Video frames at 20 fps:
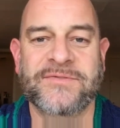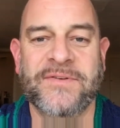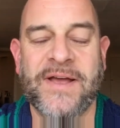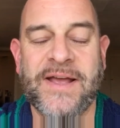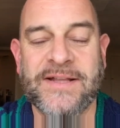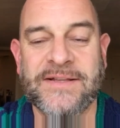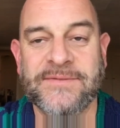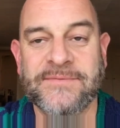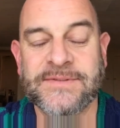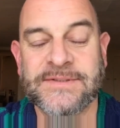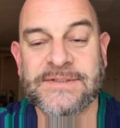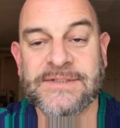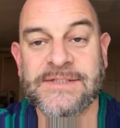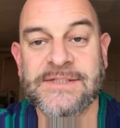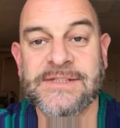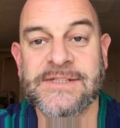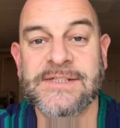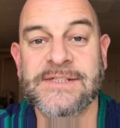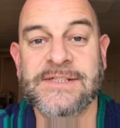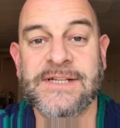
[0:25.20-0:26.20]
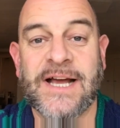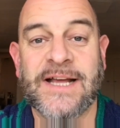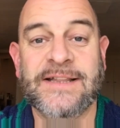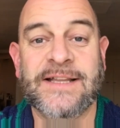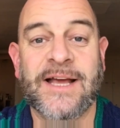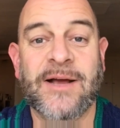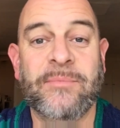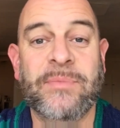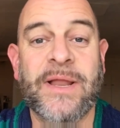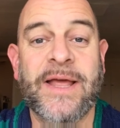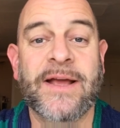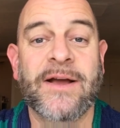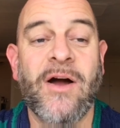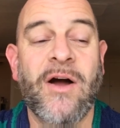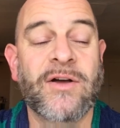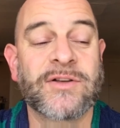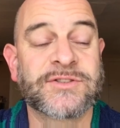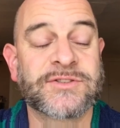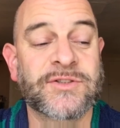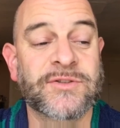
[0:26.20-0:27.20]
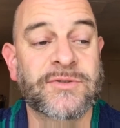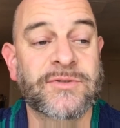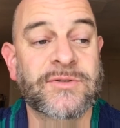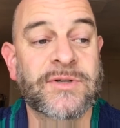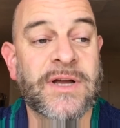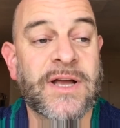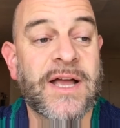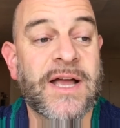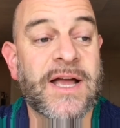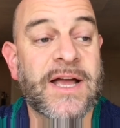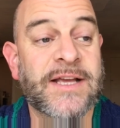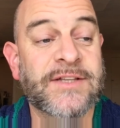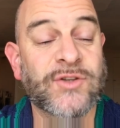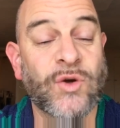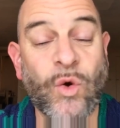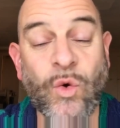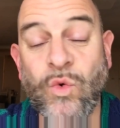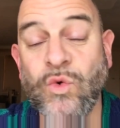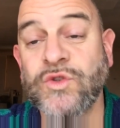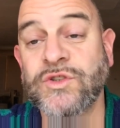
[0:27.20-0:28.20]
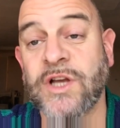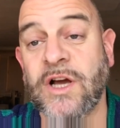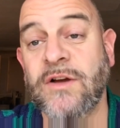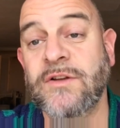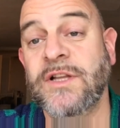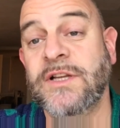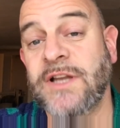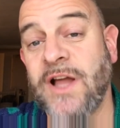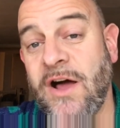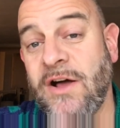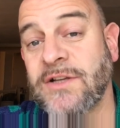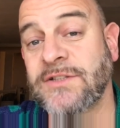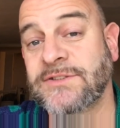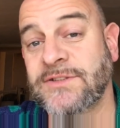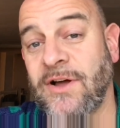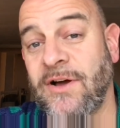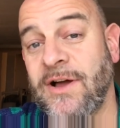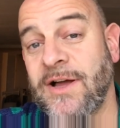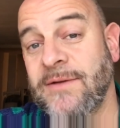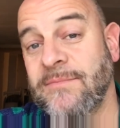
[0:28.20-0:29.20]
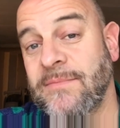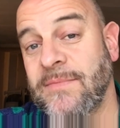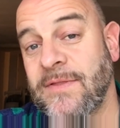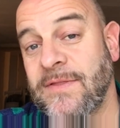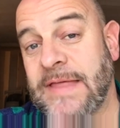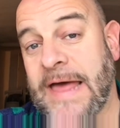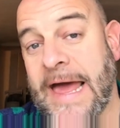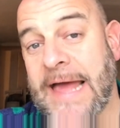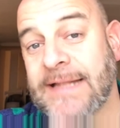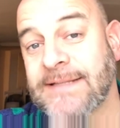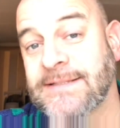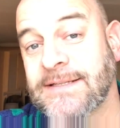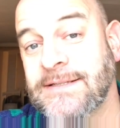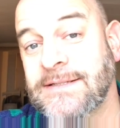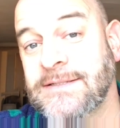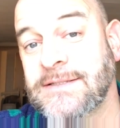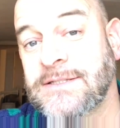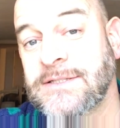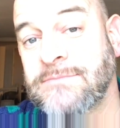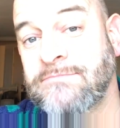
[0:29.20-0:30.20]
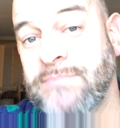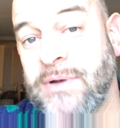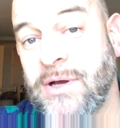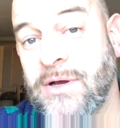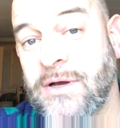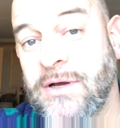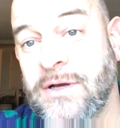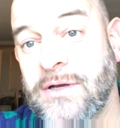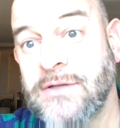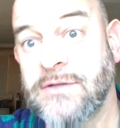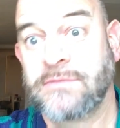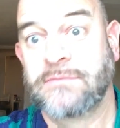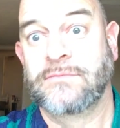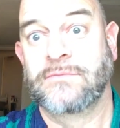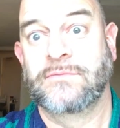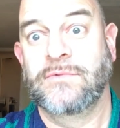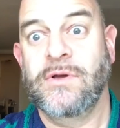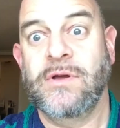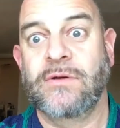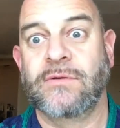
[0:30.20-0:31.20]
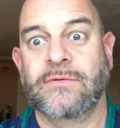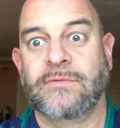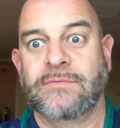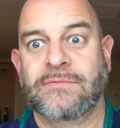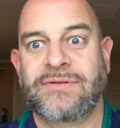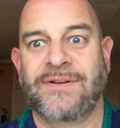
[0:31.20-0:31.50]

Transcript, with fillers: fan. They're playing Arsenal. It's also the last time that Spurs, whoa,